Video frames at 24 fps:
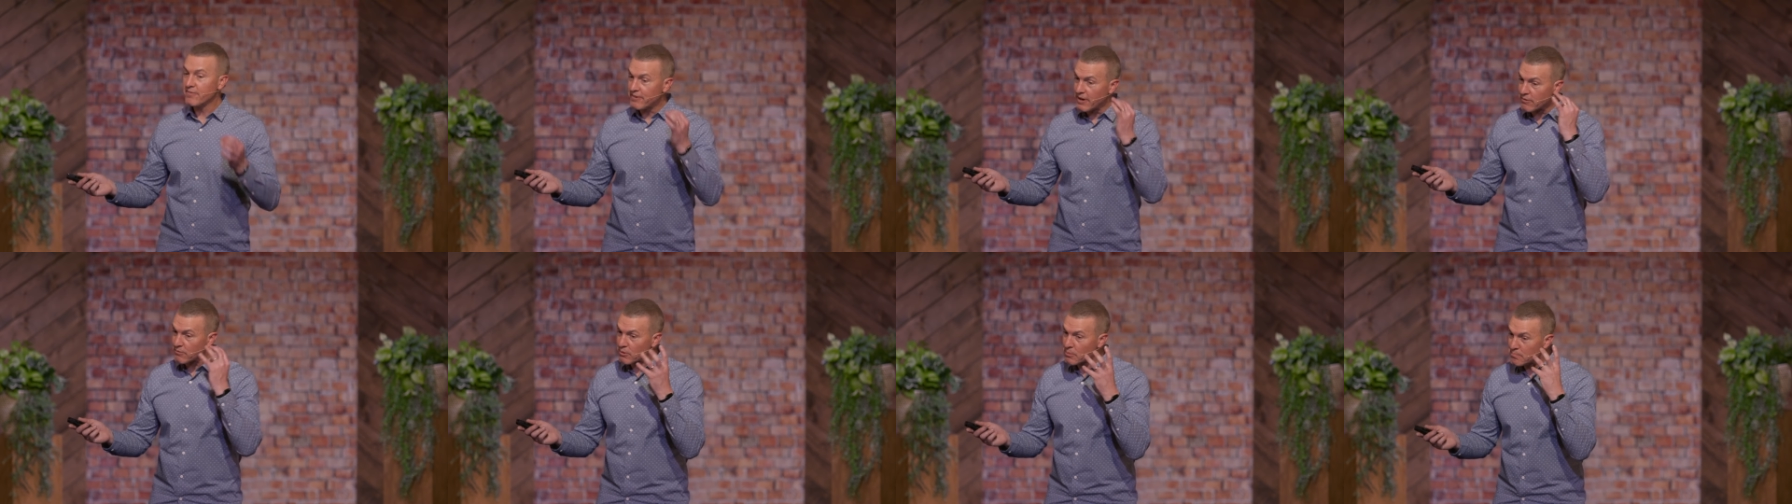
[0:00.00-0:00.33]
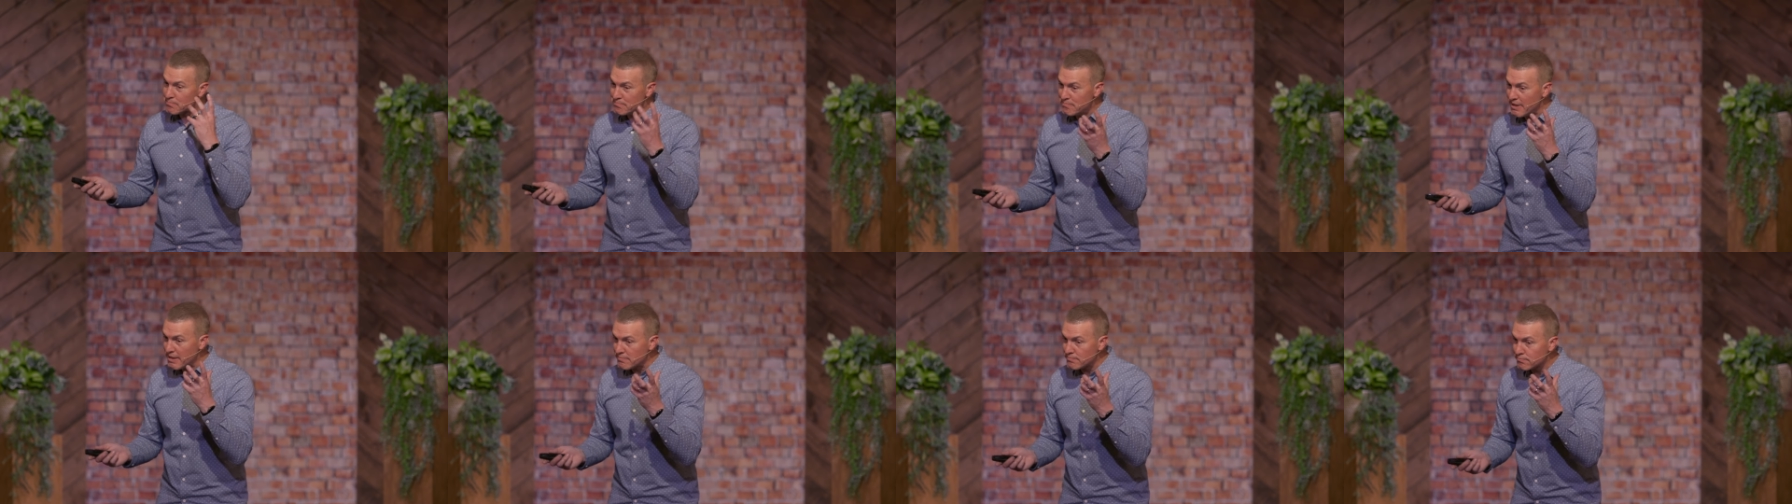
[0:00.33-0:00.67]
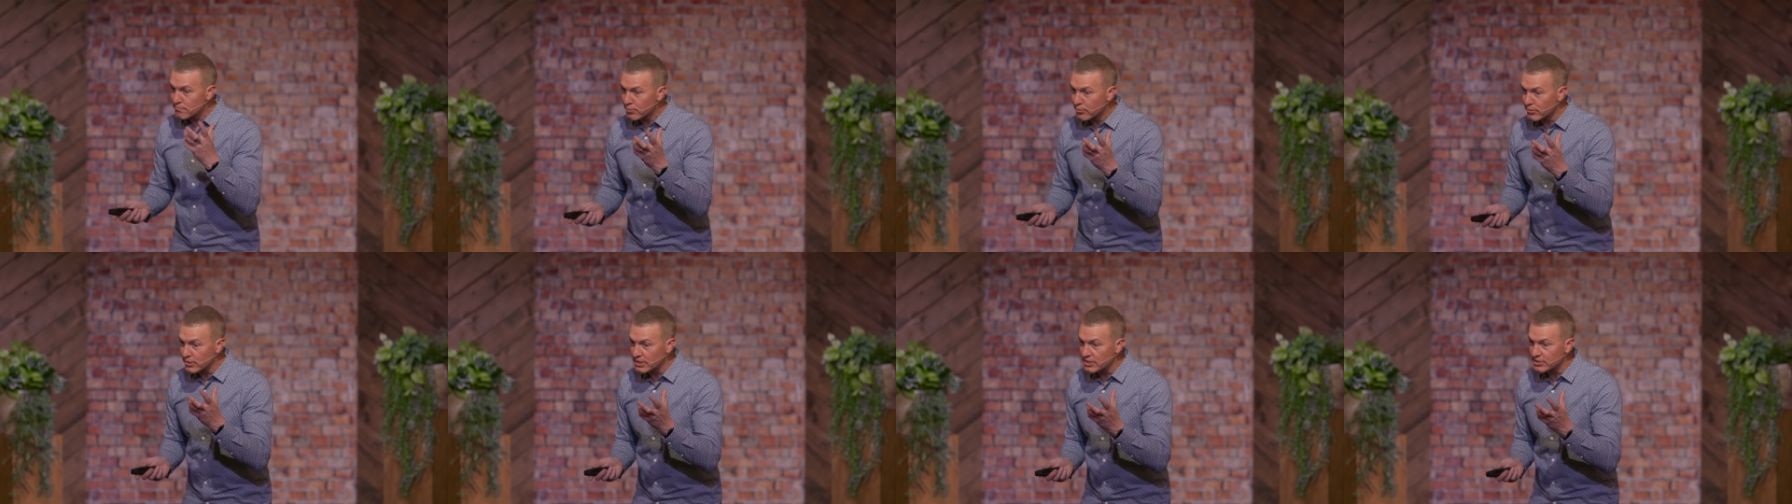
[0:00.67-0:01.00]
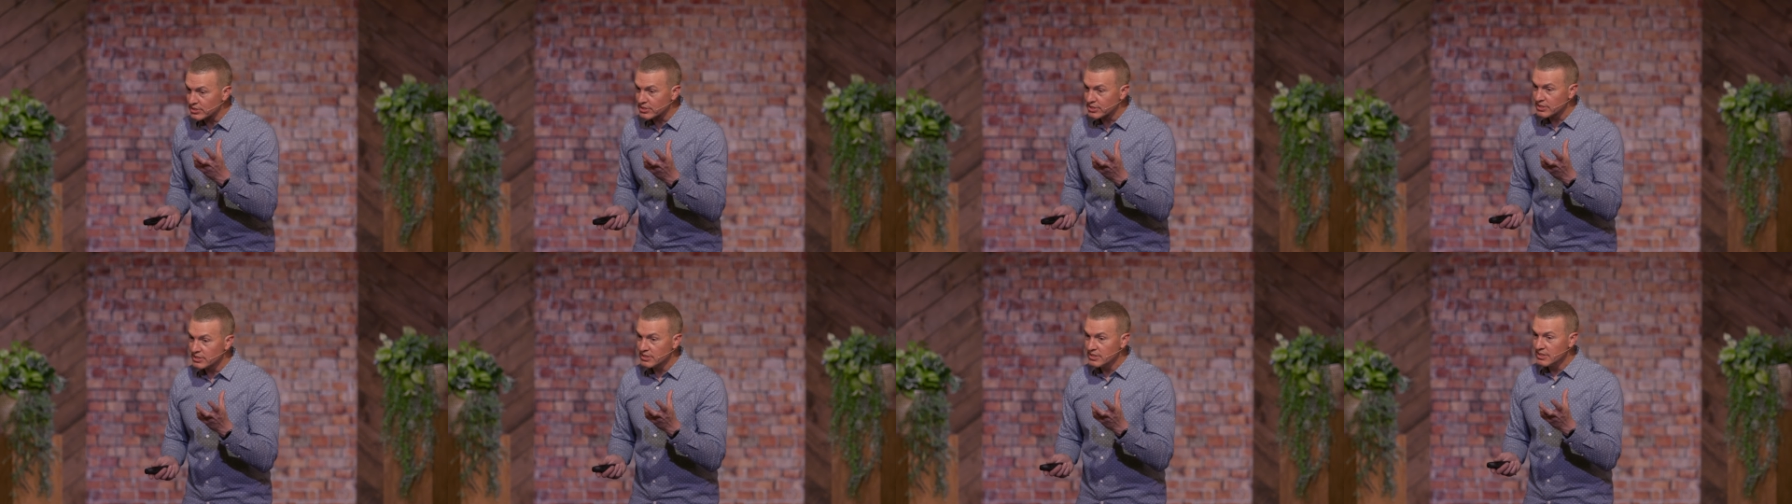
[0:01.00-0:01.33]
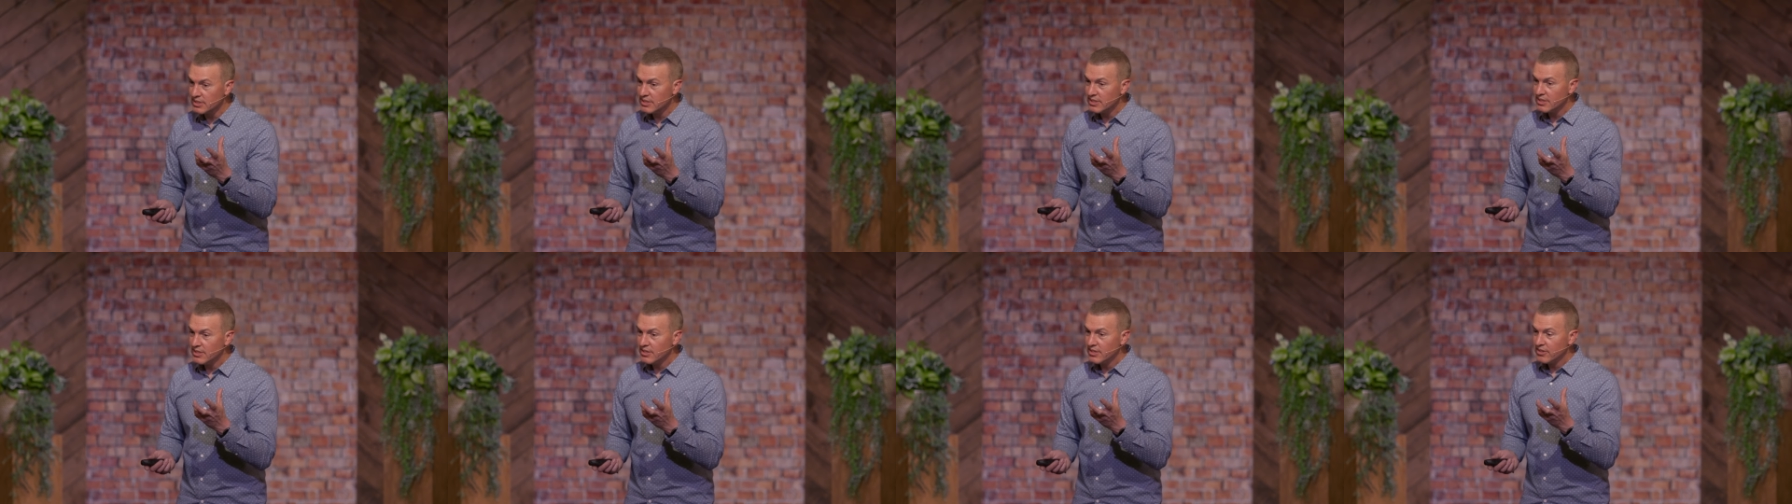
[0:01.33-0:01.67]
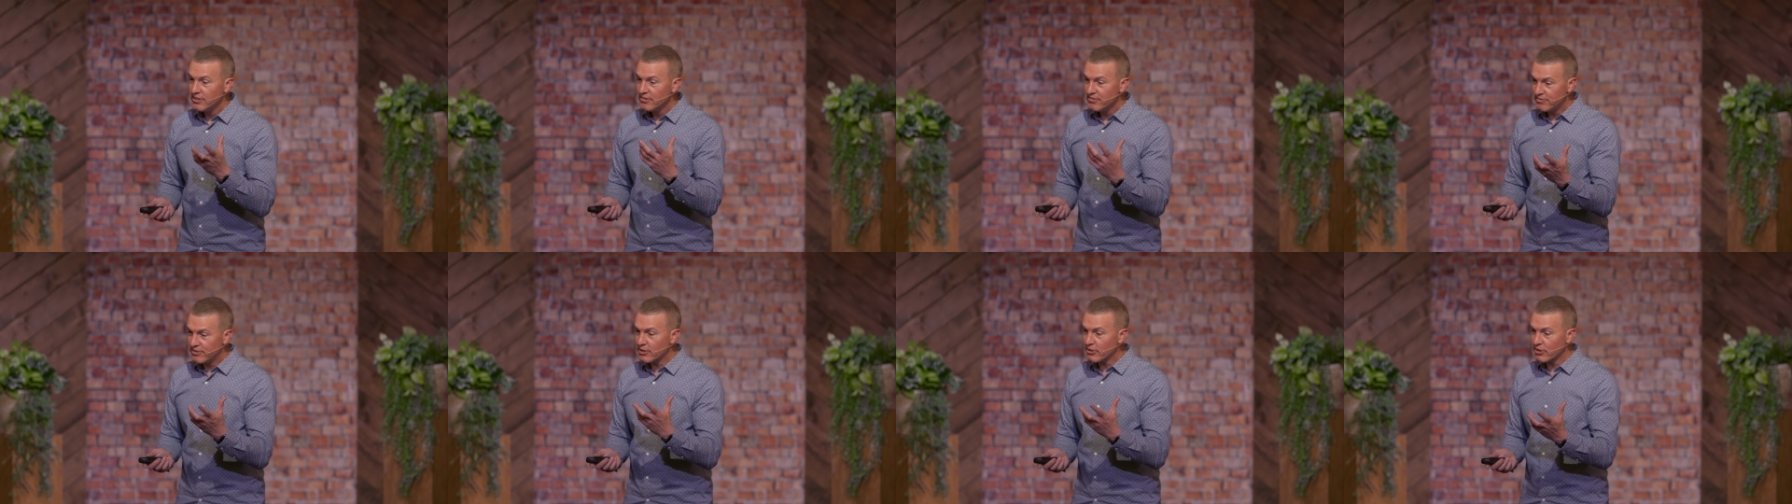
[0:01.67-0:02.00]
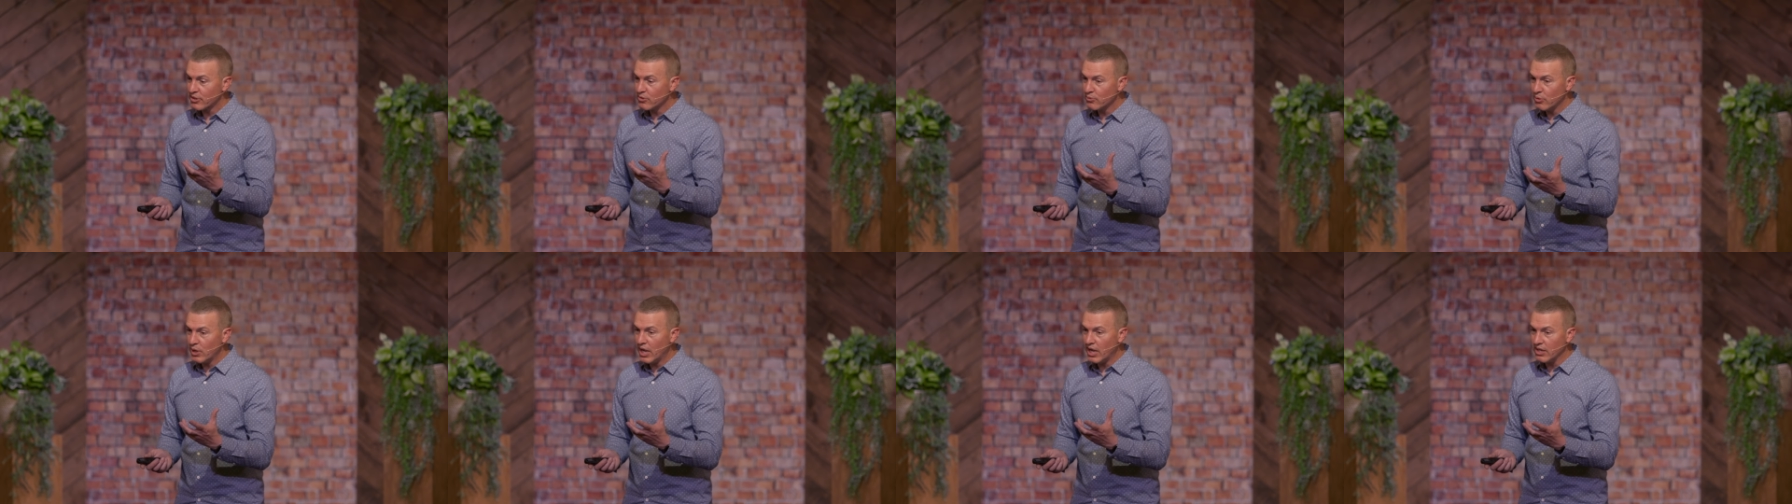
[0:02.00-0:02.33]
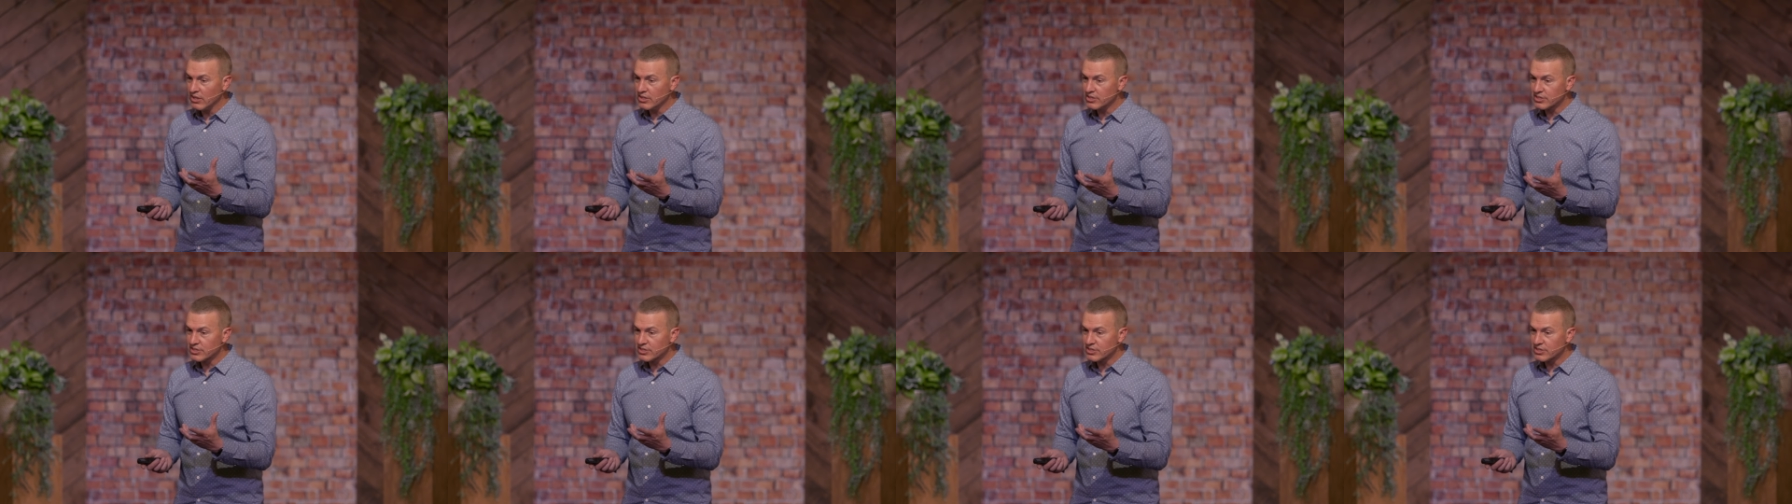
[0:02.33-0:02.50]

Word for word: I remember it very well.